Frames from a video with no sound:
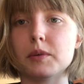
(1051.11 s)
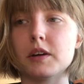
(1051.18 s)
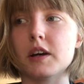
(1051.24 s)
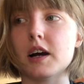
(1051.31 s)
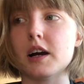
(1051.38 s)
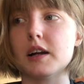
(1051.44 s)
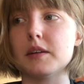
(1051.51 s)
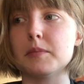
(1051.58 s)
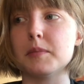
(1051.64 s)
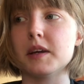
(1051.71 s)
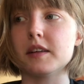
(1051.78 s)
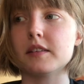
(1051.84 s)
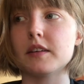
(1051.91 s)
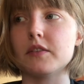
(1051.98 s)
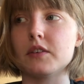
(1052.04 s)
when God
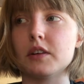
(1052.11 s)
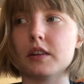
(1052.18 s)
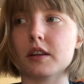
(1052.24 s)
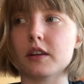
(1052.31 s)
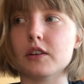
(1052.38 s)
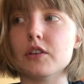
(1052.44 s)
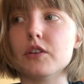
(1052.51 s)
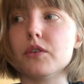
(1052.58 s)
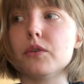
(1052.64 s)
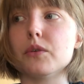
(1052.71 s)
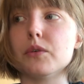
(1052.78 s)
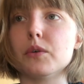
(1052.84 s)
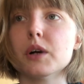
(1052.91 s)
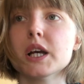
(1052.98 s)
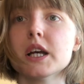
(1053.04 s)
makes everything
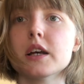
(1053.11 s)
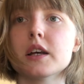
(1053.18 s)
new,